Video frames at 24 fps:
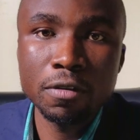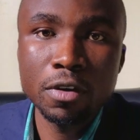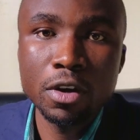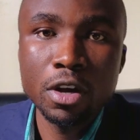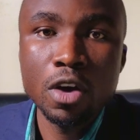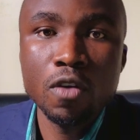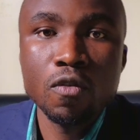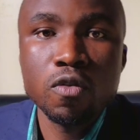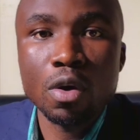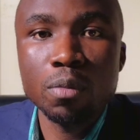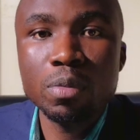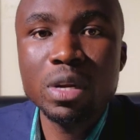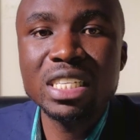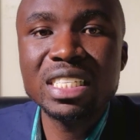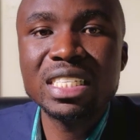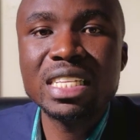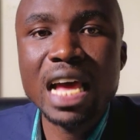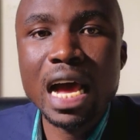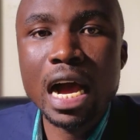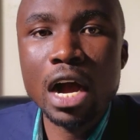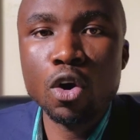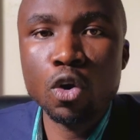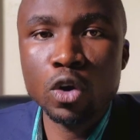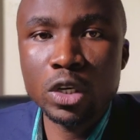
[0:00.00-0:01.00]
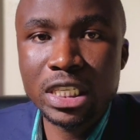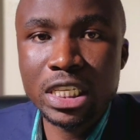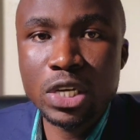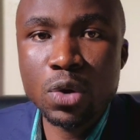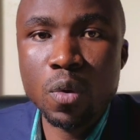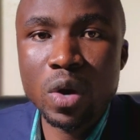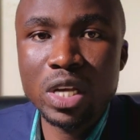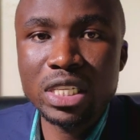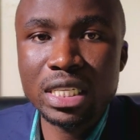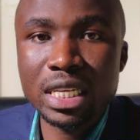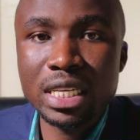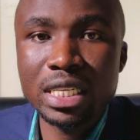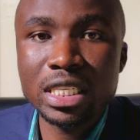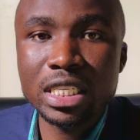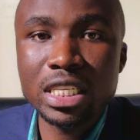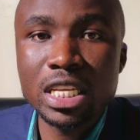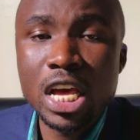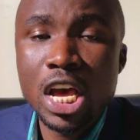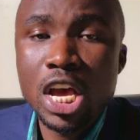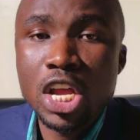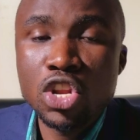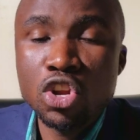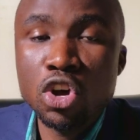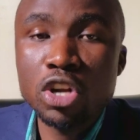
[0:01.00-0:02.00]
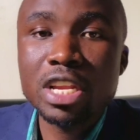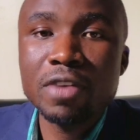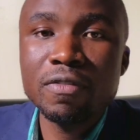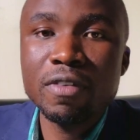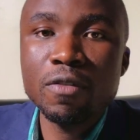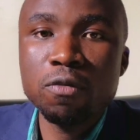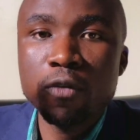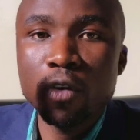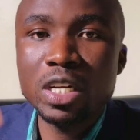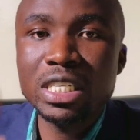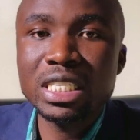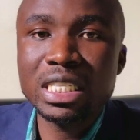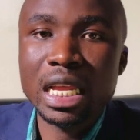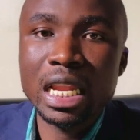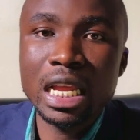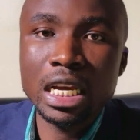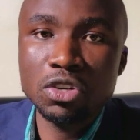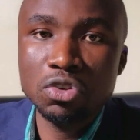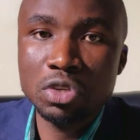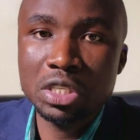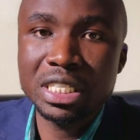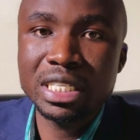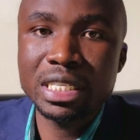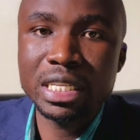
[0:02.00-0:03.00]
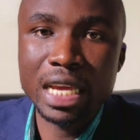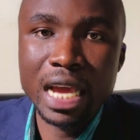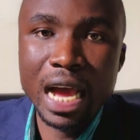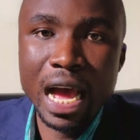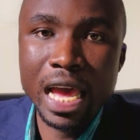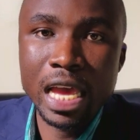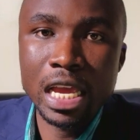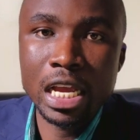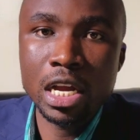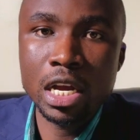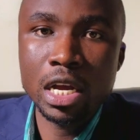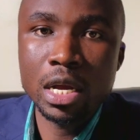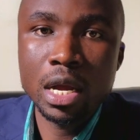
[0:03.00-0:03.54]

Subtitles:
from these dire consequences, not even for this electricity hike,